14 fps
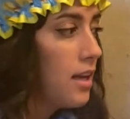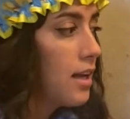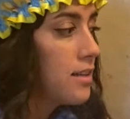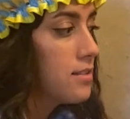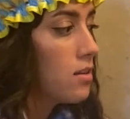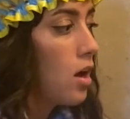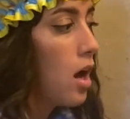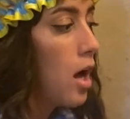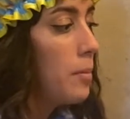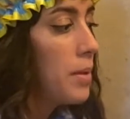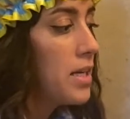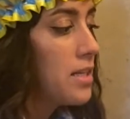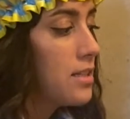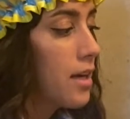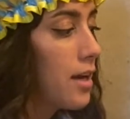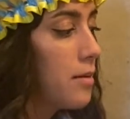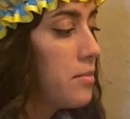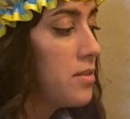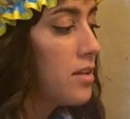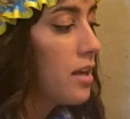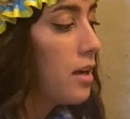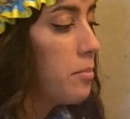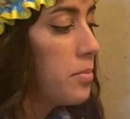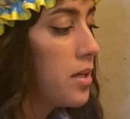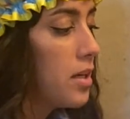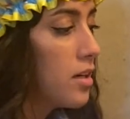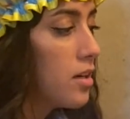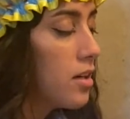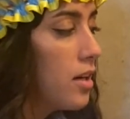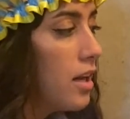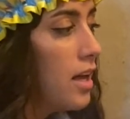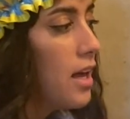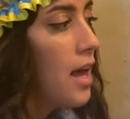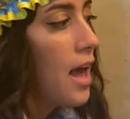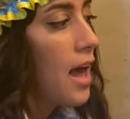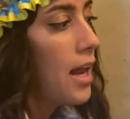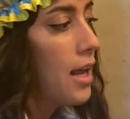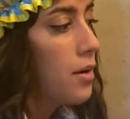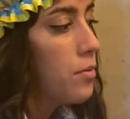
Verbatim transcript: I saw how many times they appeared and I